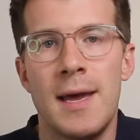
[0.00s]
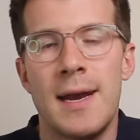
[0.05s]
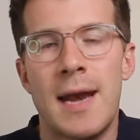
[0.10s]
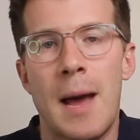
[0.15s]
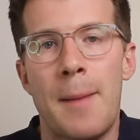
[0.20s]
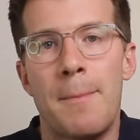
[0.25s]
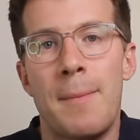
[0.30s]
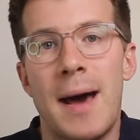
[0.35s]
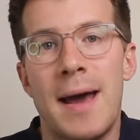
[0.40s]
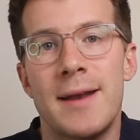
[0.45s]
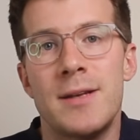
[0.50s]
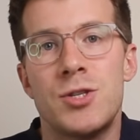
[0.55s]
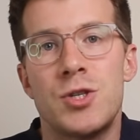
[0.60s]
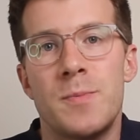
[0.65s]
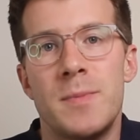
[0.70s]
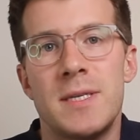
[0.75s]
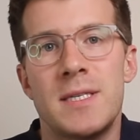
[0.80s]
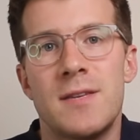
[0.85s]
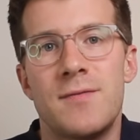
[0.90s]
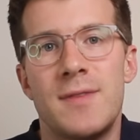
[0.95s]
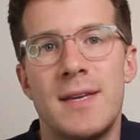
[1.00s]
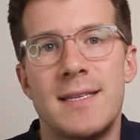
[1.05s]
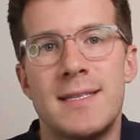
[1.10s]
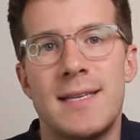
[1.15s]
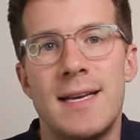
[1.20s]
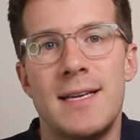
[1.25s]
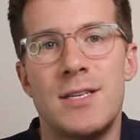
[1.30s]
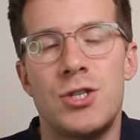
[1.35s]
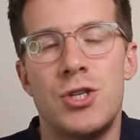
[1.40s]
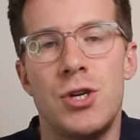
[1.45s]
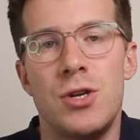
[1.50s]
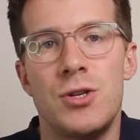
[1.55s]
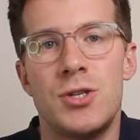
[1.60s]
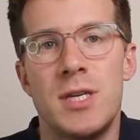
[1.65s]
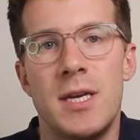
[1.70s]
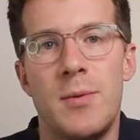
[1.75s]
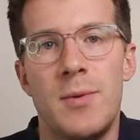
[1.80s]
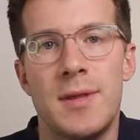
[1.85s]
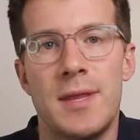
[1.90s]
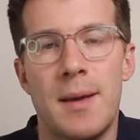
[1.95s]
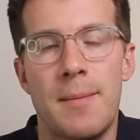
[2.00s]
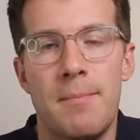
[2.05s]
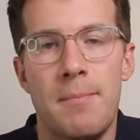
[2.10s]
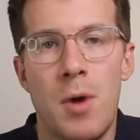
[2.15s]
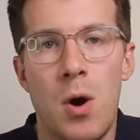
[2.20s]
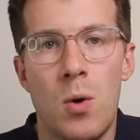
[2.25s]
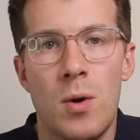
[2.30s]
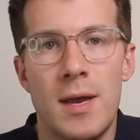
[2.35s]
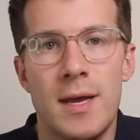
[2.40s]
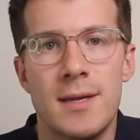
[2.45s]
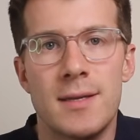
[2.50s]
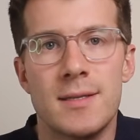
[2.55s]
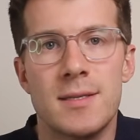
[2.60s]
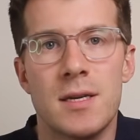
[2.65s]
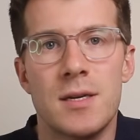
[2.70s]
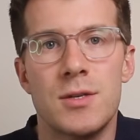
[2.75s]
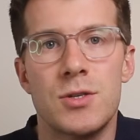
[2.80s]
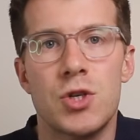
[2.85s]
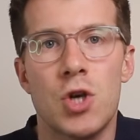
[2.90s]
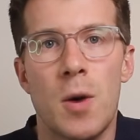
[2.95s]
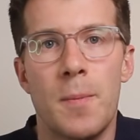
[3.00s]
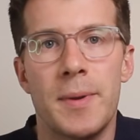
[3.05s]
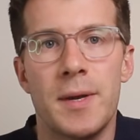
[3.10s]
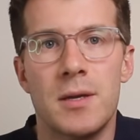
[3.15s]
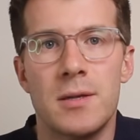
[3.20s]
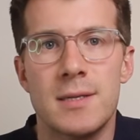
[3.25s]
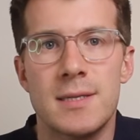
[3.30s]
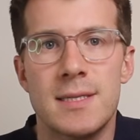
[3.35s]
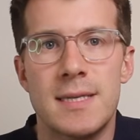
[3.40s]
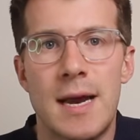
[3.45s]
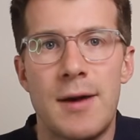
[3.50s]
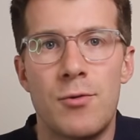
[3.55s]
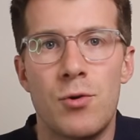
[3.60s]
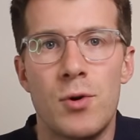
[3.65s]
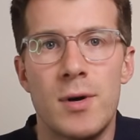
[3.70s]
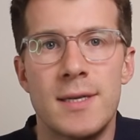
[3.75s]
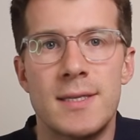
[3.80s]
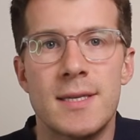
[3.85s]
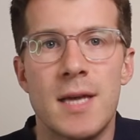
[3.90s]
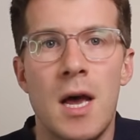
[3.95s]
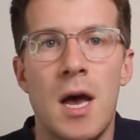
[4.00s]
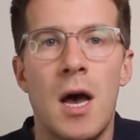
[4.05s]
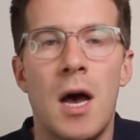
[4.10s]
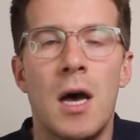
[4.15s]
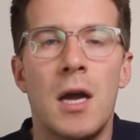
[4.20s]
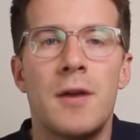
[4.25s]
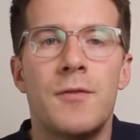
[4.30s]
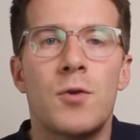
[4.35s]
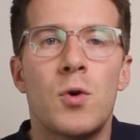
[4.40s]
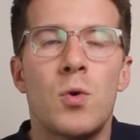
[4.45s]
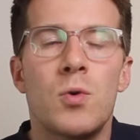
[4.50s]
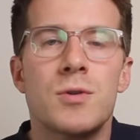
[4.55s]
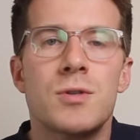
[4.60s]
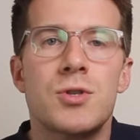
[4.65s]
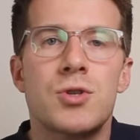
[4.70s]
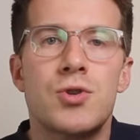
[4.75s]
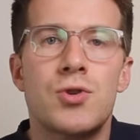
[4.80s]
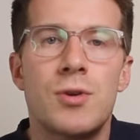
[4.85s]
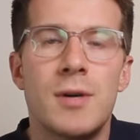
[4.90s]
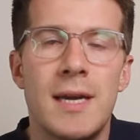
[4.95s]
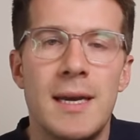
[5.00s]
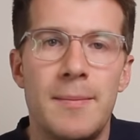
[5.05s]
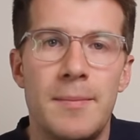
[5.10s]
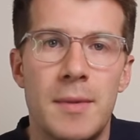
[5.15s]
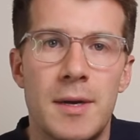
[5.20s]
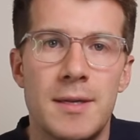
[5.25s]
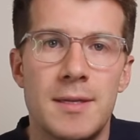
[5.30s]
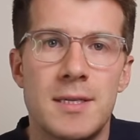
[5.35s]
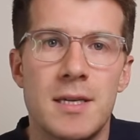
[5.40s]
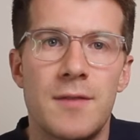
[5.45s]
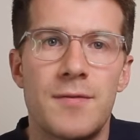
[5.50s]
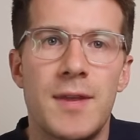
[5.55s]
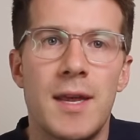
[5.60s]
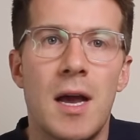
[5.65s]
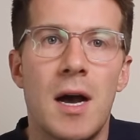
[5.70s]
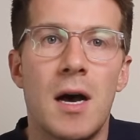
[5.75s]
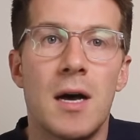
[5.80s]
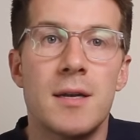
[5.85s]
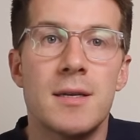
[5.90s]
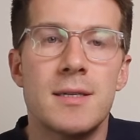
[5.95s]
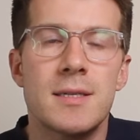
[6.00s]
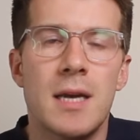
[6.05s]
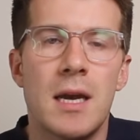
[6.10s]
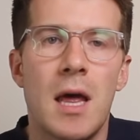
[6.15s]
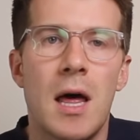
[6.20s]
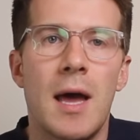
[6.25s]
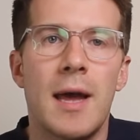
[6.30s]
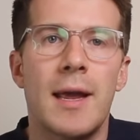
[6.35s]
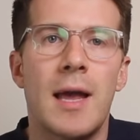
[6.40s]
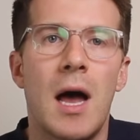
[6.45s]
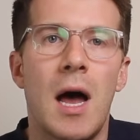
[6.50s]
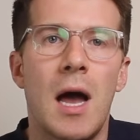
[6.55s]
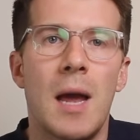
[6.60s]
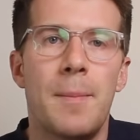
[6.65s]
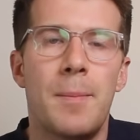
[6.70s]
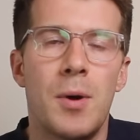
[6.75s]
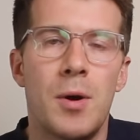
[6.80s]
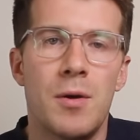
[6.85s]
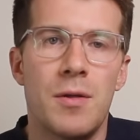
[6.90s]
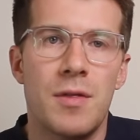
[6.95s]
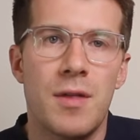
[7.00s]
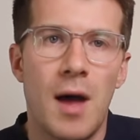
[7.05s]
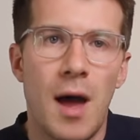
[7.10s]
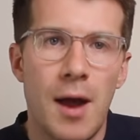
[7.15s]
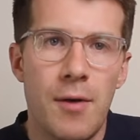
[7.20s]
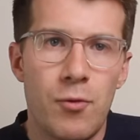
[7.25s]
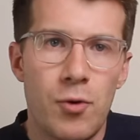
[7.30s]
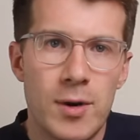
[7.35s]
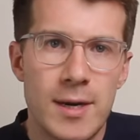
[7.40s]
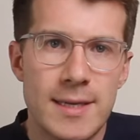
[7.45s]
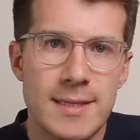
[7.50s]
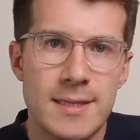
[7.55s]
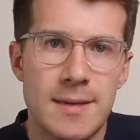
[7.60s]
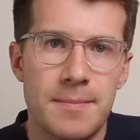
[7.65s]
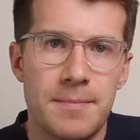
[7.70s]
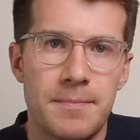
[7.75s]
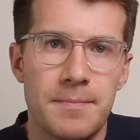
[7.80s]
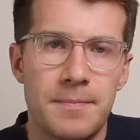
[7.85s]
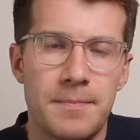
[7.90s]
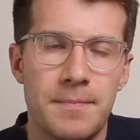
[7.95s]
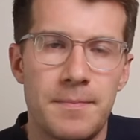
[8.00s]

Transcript: Now, management of this is usually with emollients and topical steroids, and of course, treatment of the underlying hypothyroidism.